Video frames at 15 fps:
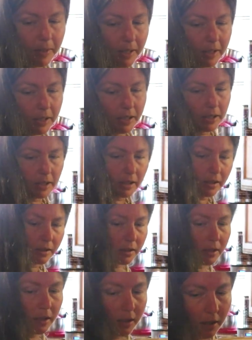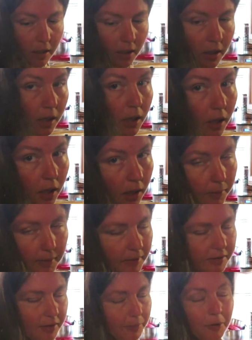onions.
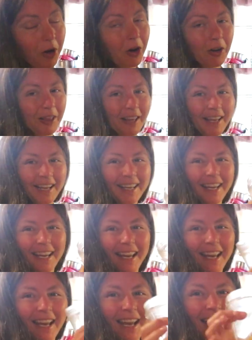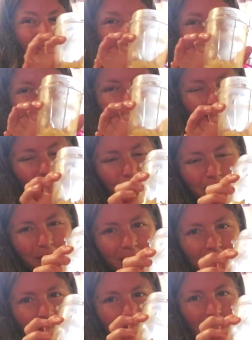Some garlic. I like to put
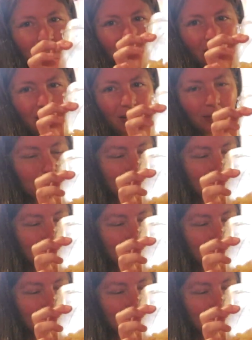it in here